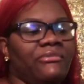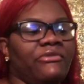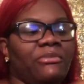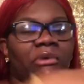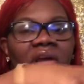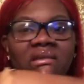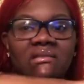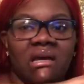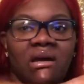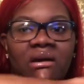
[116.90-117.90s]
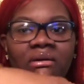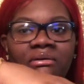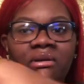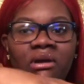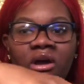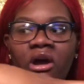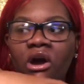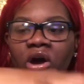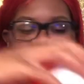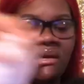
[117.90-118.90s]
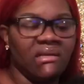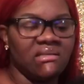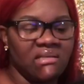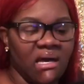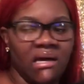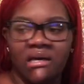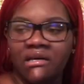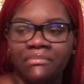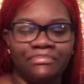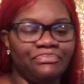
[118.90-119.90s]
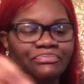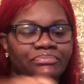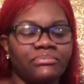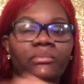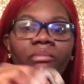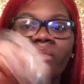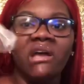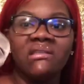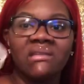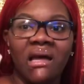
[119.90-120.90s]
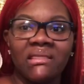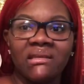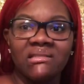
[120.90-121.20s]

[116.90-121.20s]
if you break it down on the inside, it's got this